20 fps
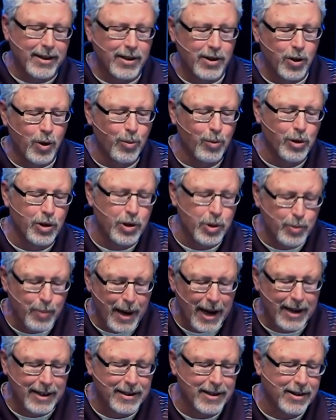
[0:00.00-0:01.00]
to whom
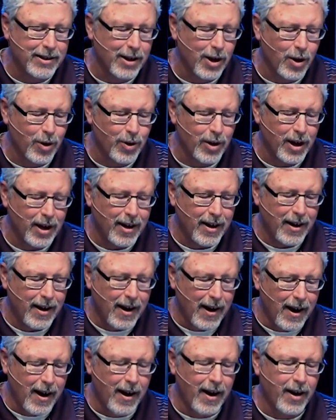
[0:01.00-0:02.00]
respect is owed,
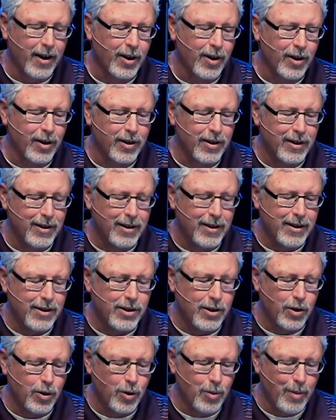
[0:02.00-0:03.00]
honor
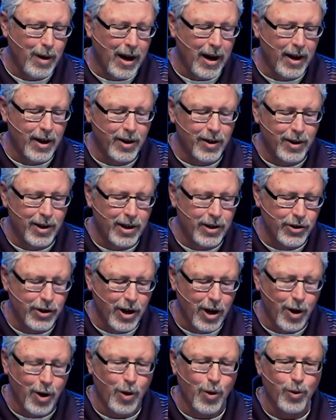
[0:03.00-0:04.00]
to whom honor is
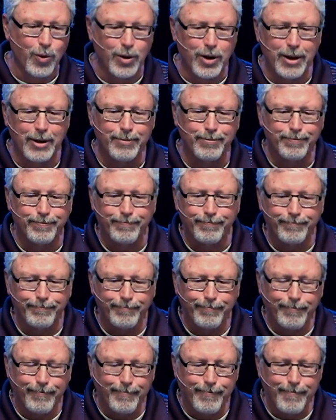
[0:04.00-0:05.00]
owed.
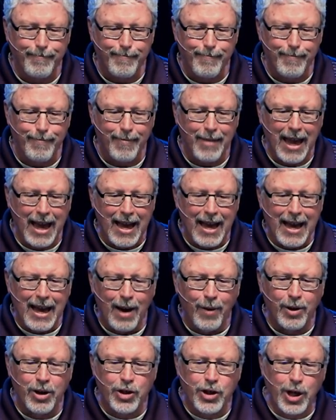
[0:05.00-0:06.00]
I
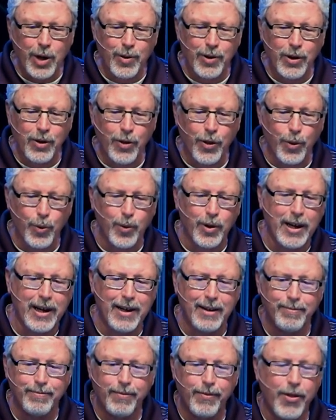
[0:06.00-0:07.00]
want to share with you
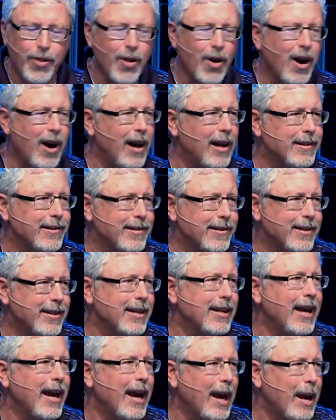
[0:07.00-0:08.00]
three thoughts
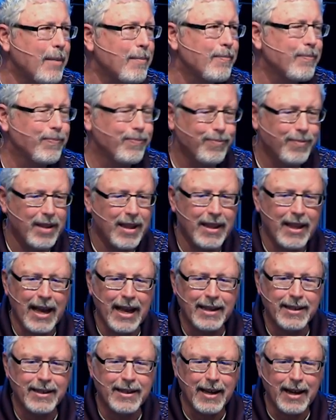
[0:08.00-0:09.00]
today
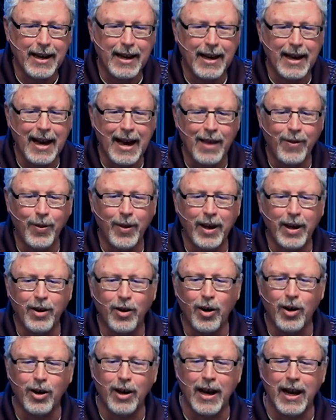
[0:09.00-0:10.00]
that uh, I think
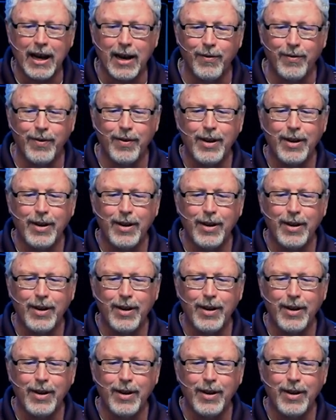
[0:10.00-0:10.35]
are kind of